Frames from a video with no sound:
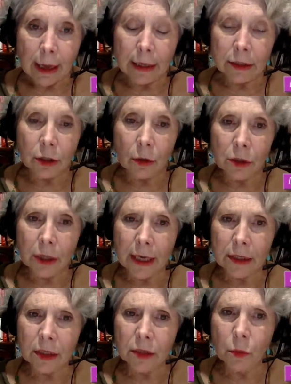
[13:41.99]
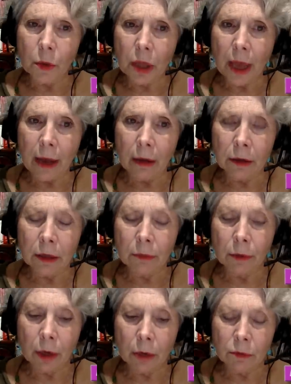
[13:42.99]
And so sex is withheld
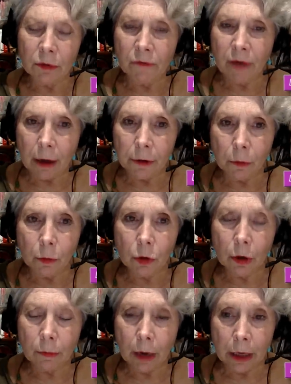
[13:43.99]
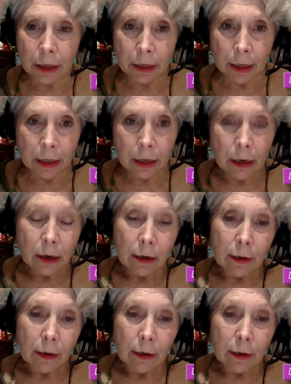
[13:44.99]
and becomes a valuable commodity